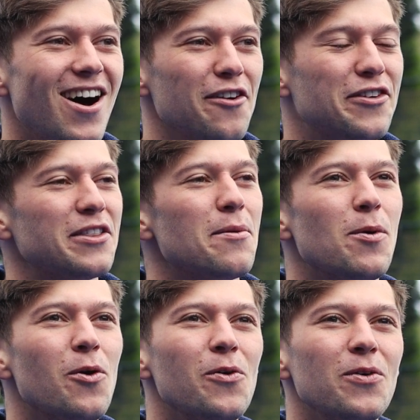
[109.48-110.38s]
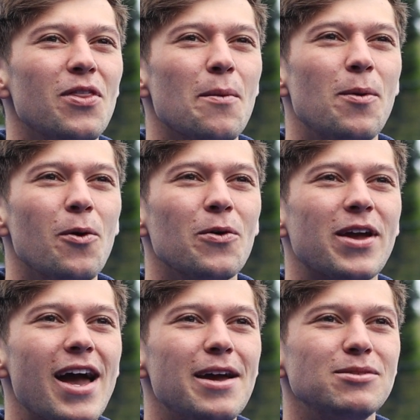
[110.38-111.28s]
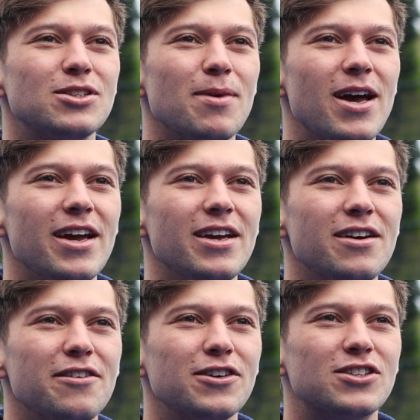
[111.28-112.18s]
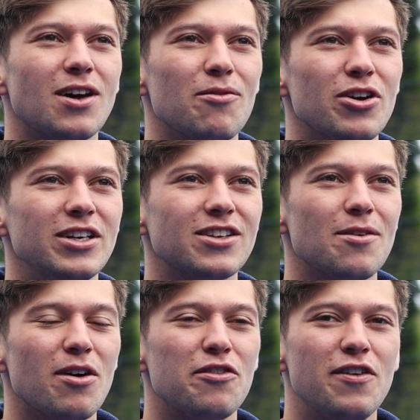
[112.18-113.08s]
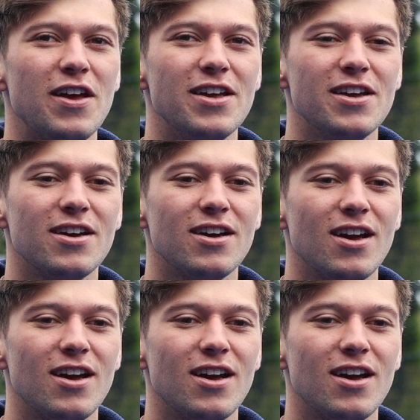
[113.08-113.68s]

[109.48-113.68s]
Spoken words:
I think the ball came to me for some reason at my feet,